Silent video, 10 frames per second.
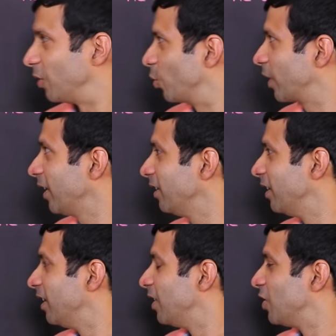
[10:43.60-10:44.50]
Okay.
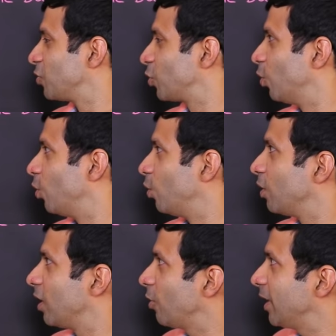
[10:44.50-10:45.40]
So
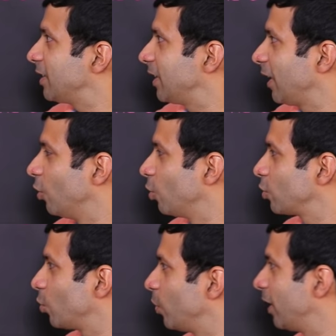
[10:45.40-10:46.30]
now let's take a look.
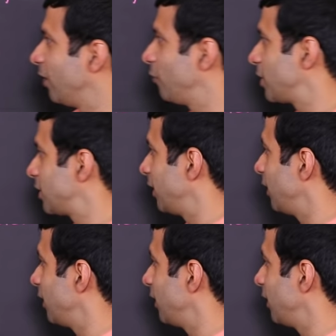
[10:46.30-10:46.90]
So we are interested